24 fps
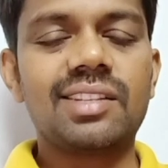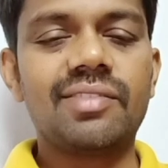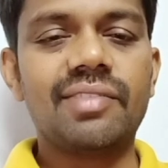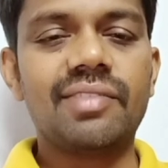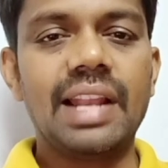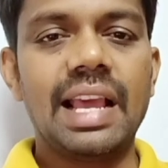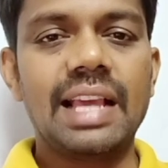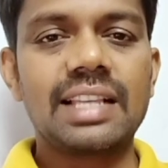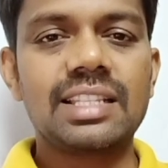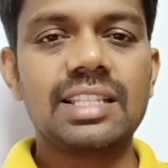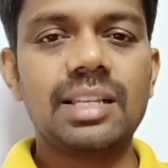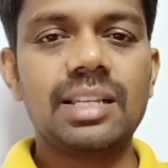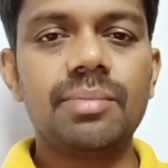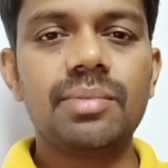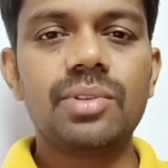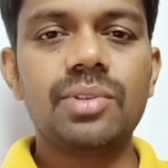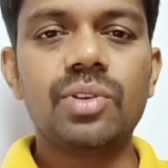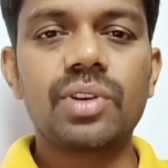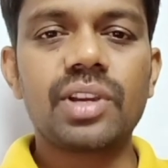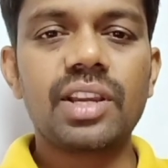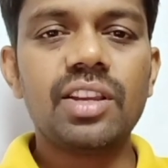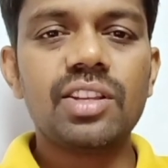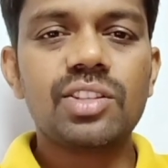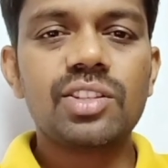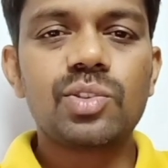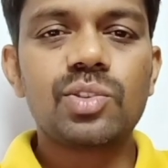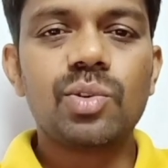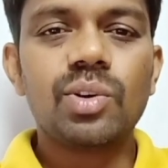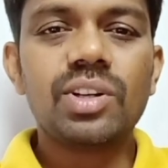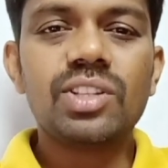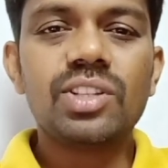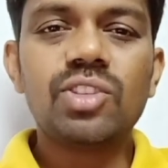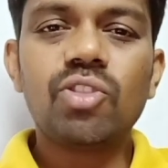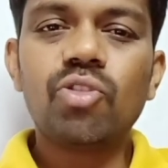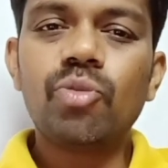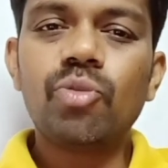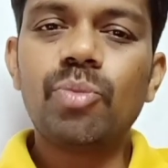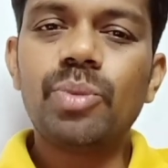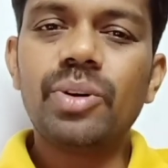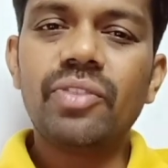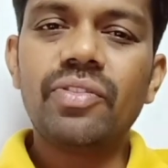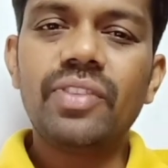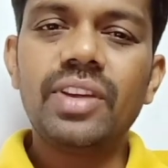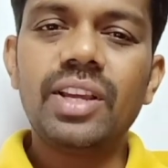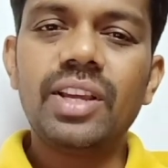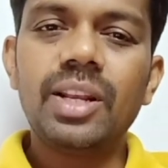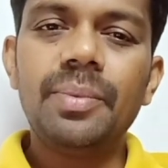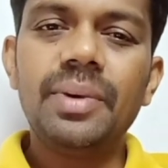will accept. Okay, so what is the output of the
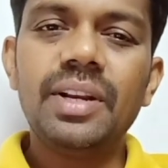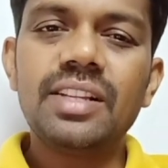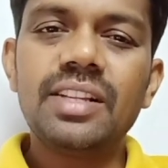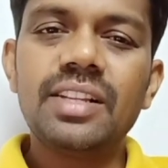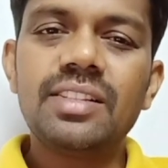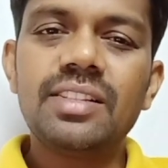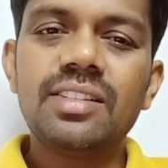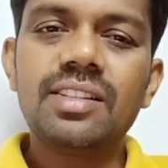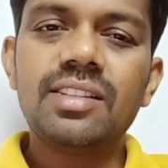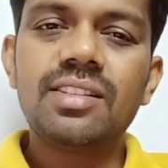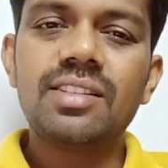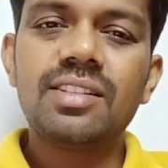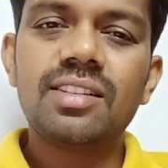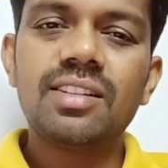element exist?